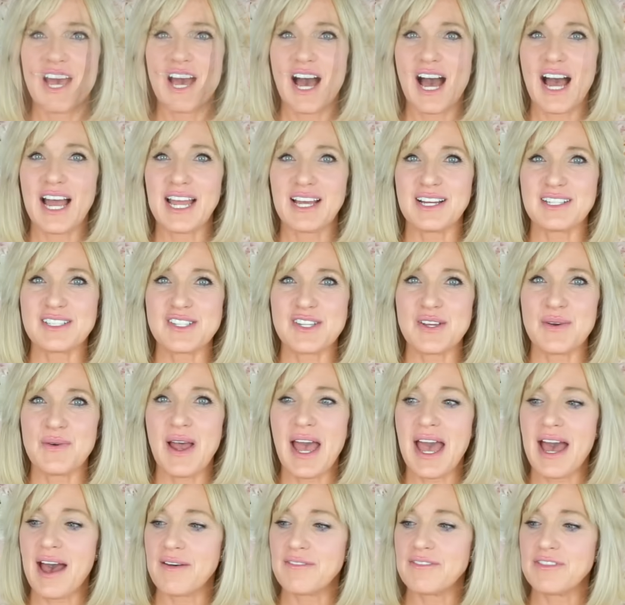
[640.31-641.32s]
I also
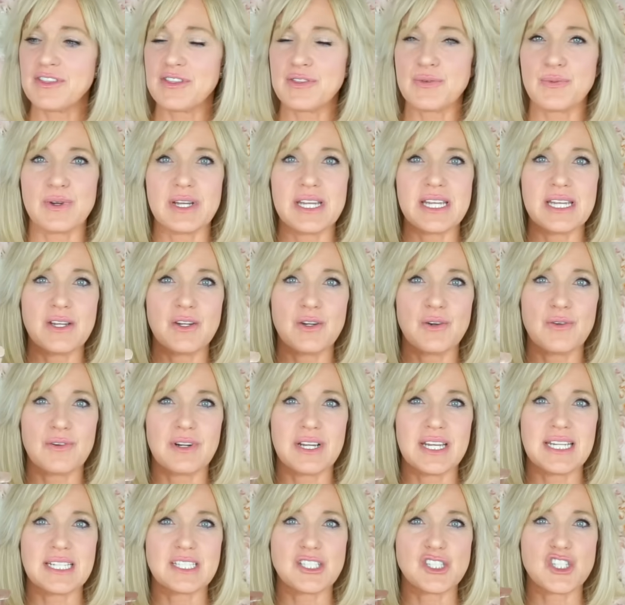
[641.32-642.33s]
have 3
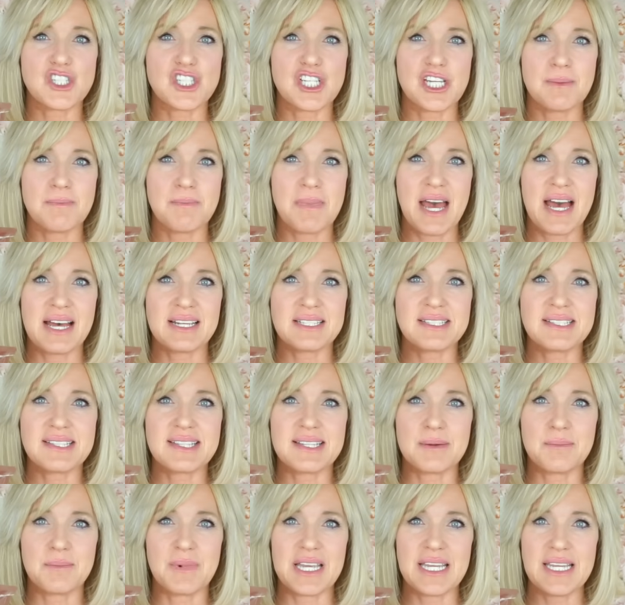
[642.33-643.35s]
Korean sheet masks
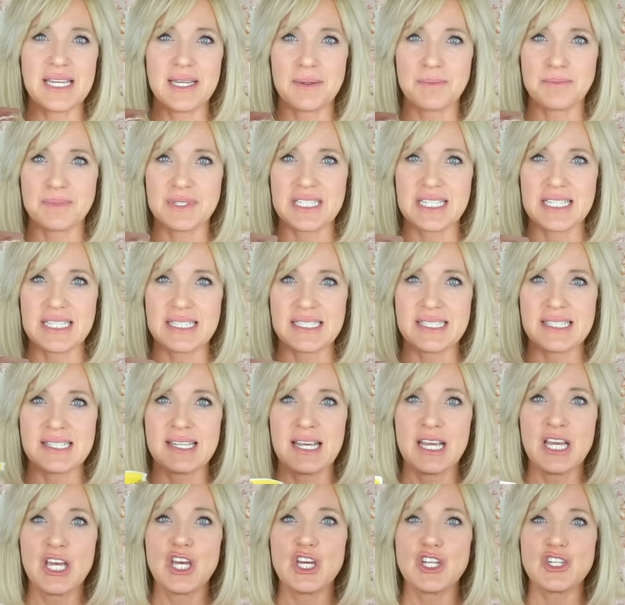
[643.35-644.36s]
in my Empties.
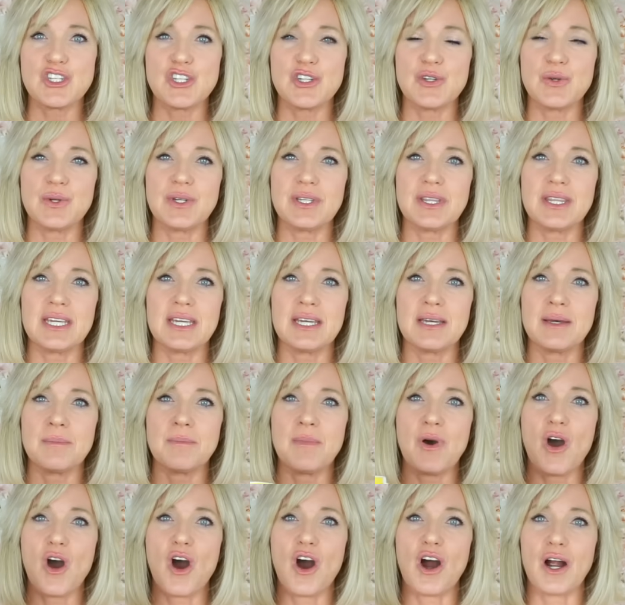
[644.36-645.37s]
2 of
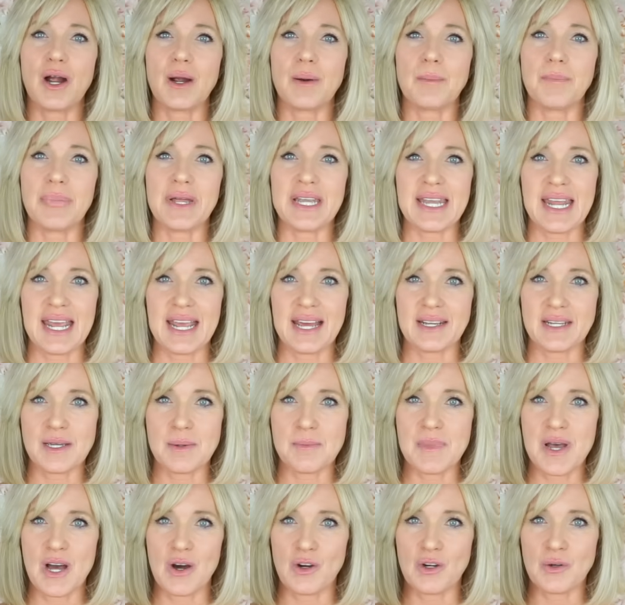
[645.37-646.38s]
them are banana
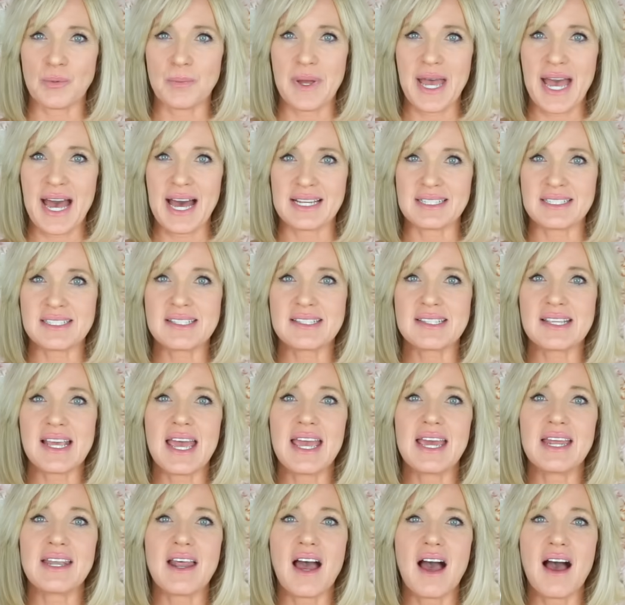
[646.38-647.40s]
milk masks,
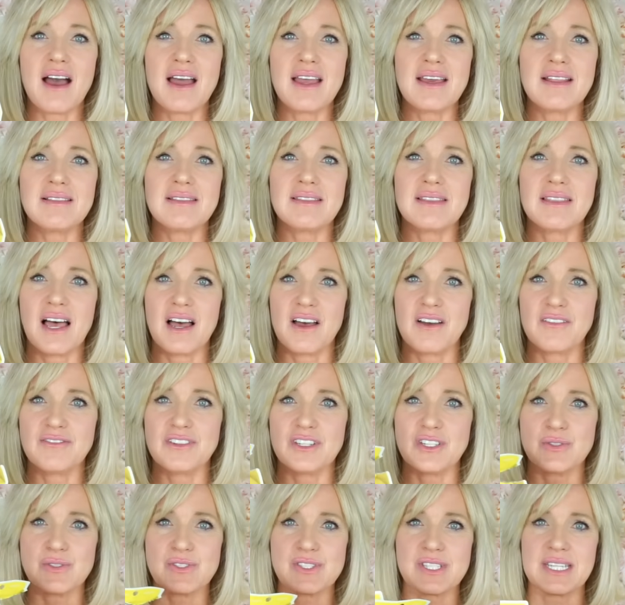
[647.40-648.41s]
and I love
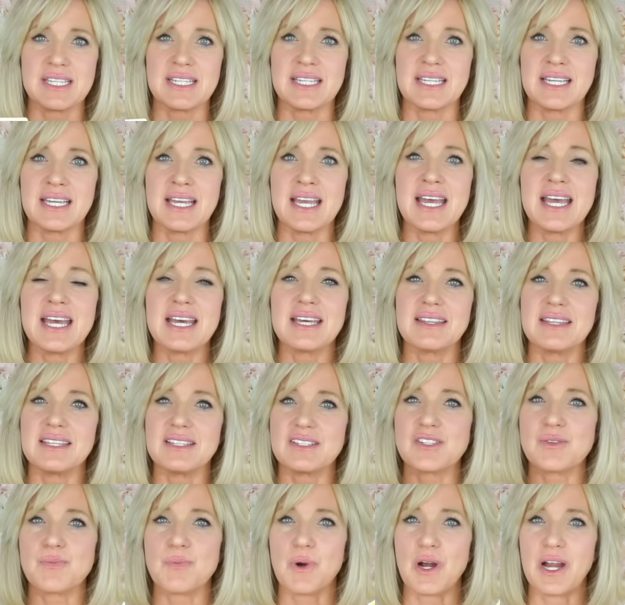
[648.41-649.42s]
using
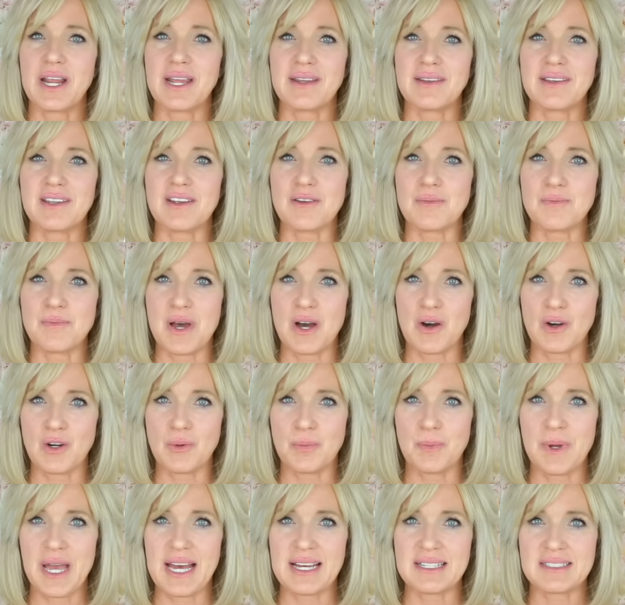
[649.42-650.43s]
this brand of
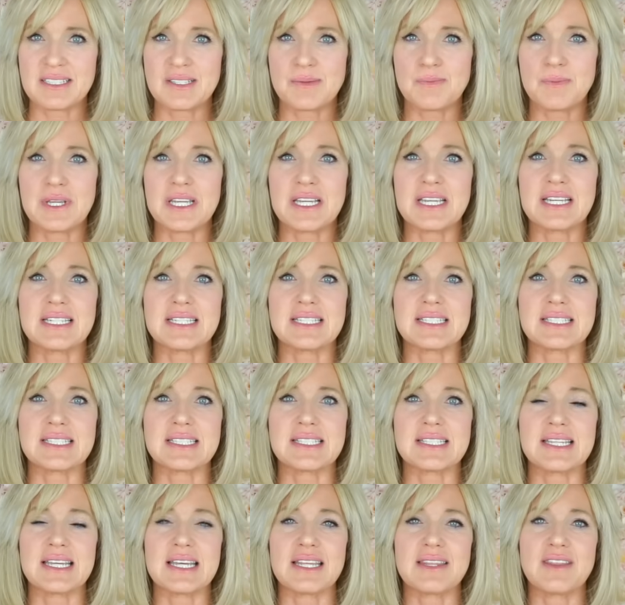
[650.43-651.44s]
milk masks
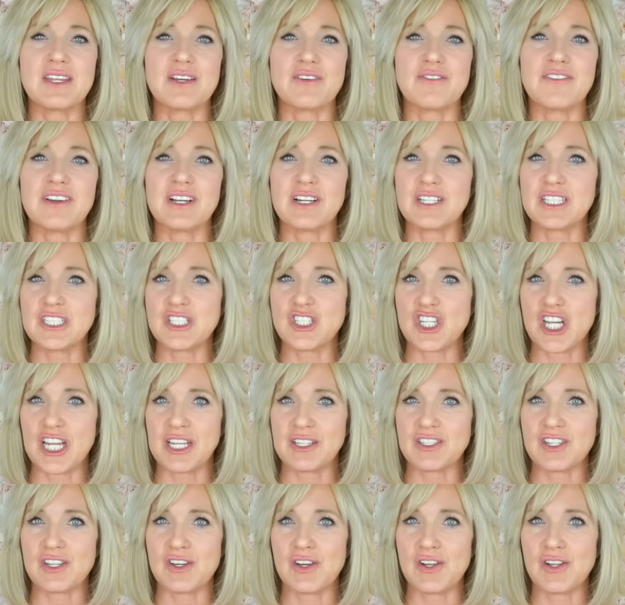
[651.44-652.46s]
because they're very
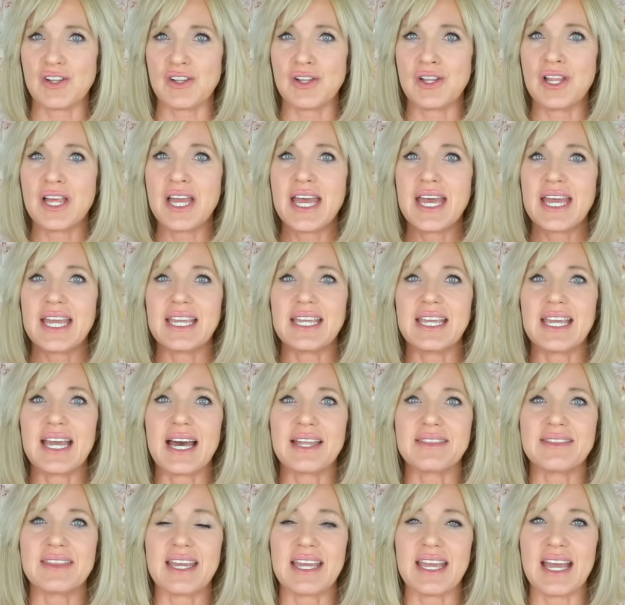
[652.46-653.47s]
gentle,
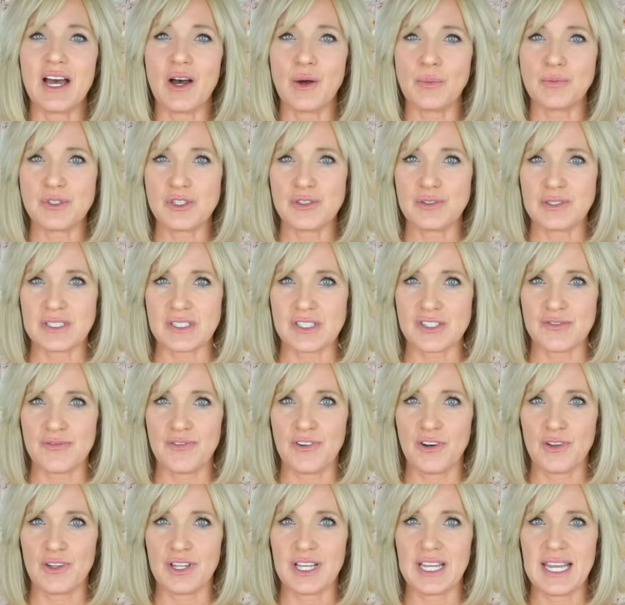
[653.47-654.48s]
yet they help to
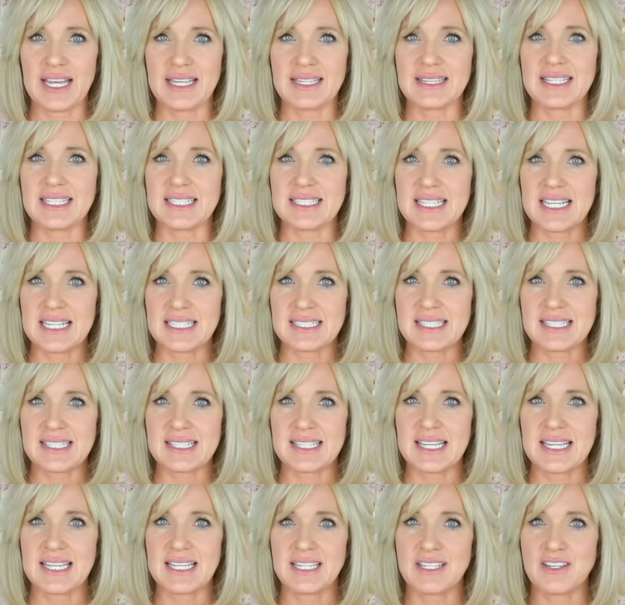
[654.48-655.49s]
exfoliate the dead
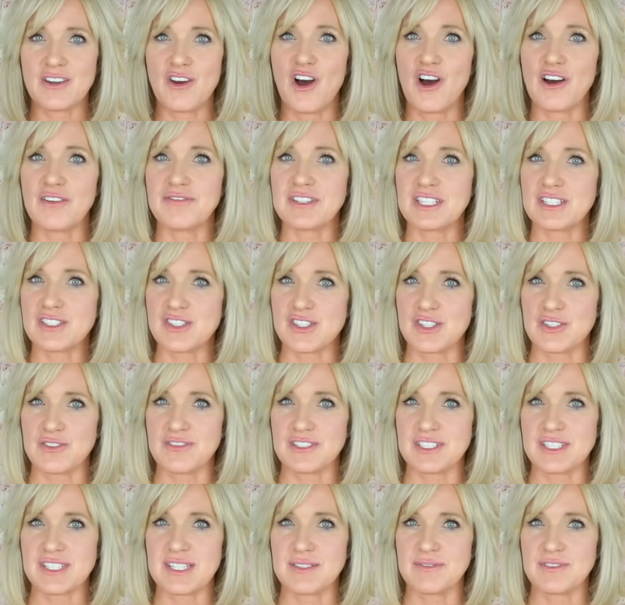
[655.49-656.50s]
skin off the
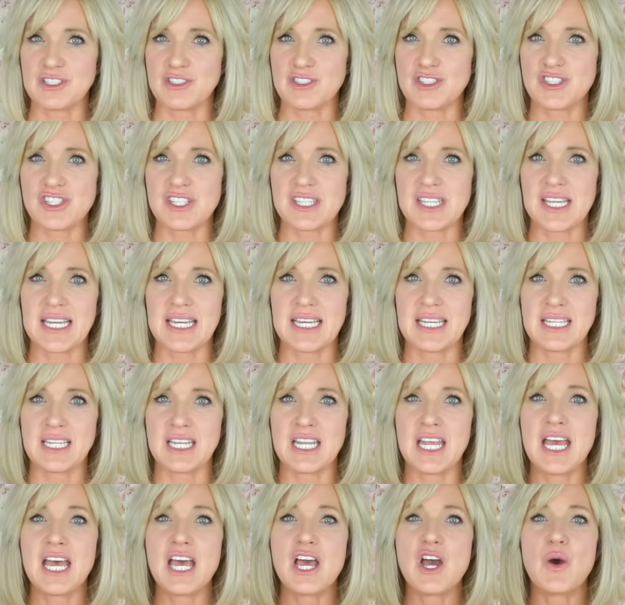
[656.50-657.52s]
surface of your
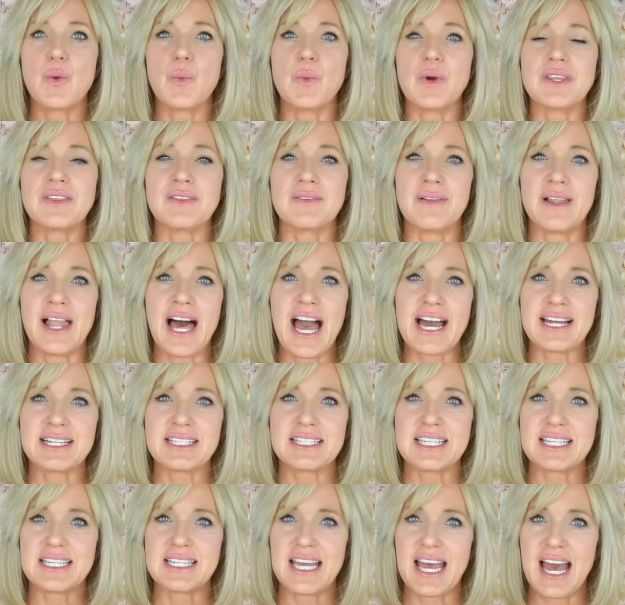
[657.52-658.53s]
skin with
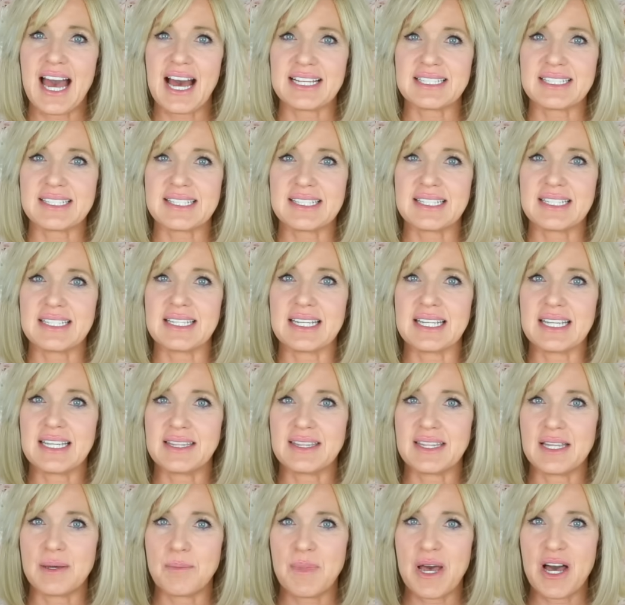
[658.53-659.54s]
lactic acid
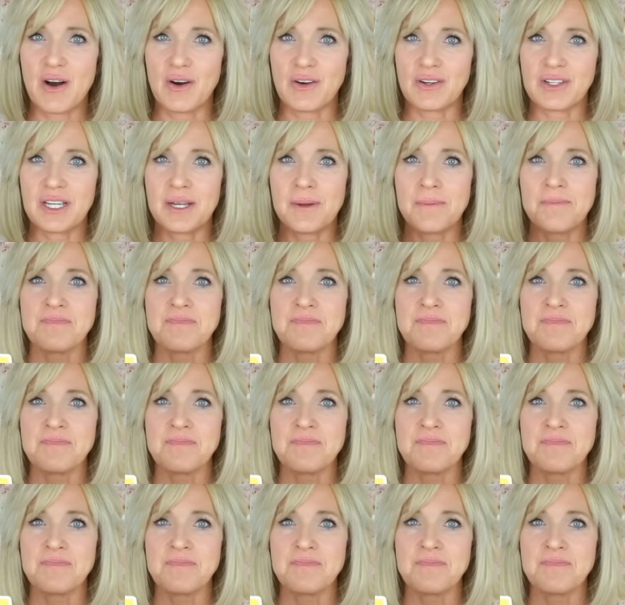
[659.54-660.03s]
in the milk.